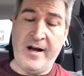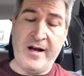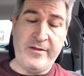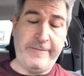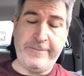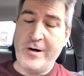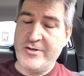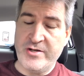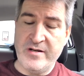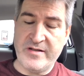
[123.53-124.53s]
The
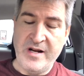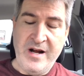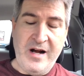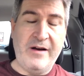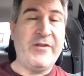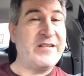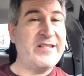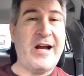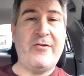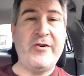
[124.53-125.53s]
freshness of the
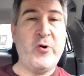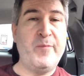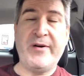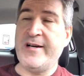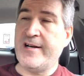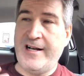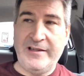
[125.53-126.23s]
sourdough bun.